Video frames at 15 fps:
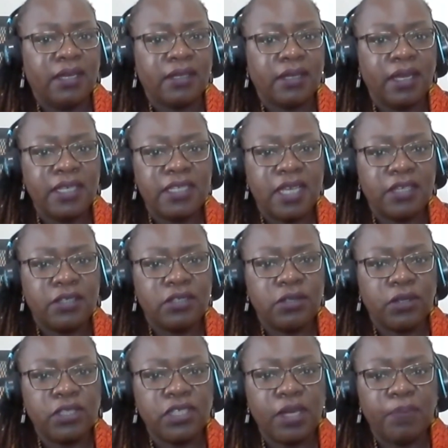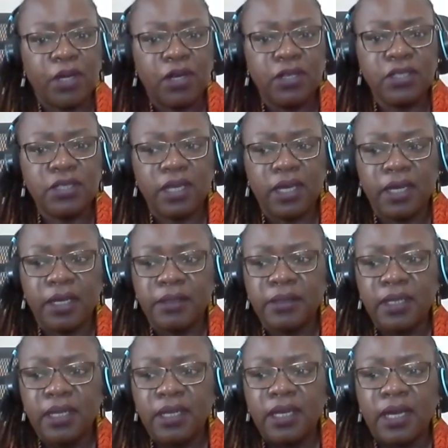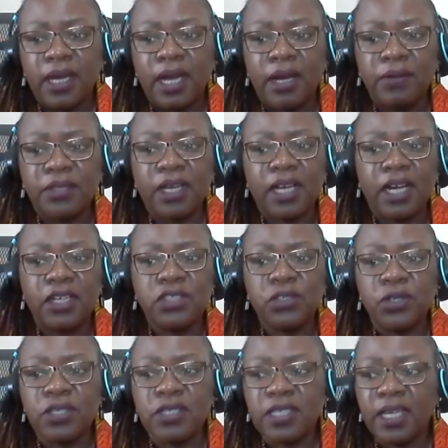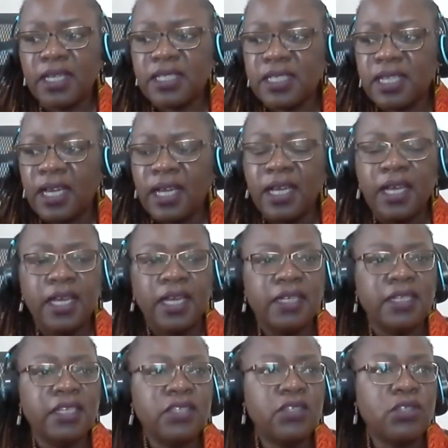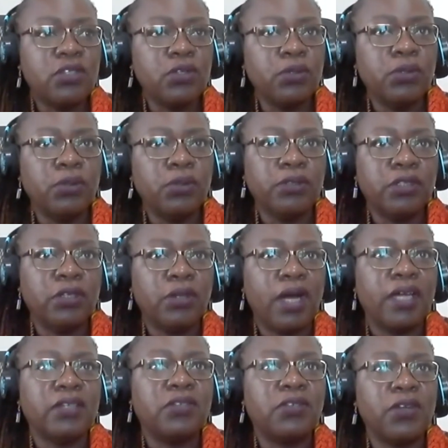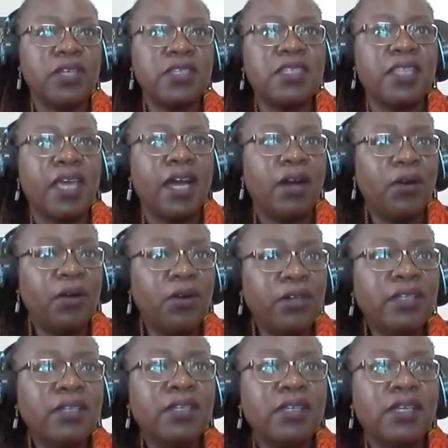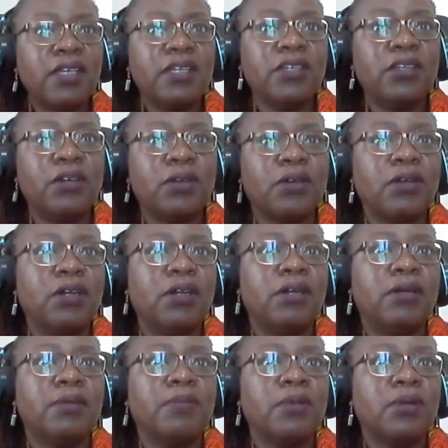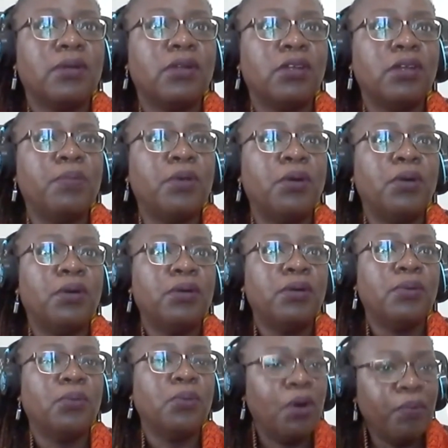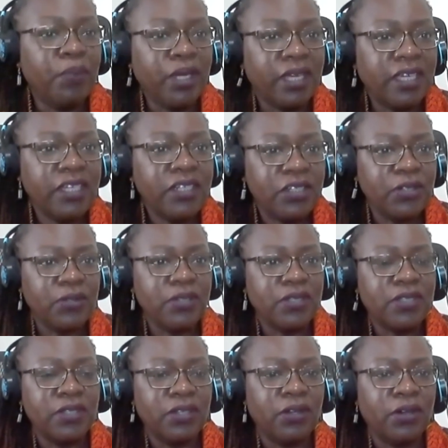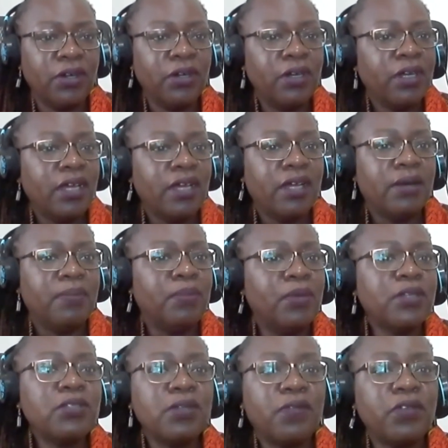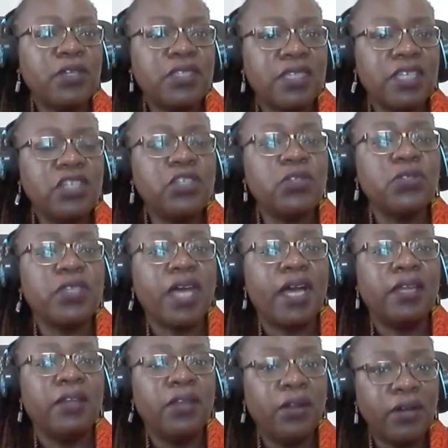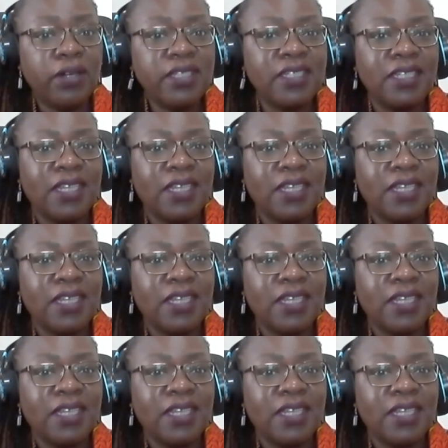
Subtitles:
Lisa talked about how the cultural sector needs to, you know, address their own, you know, global warming issues. You know, most of those issues are not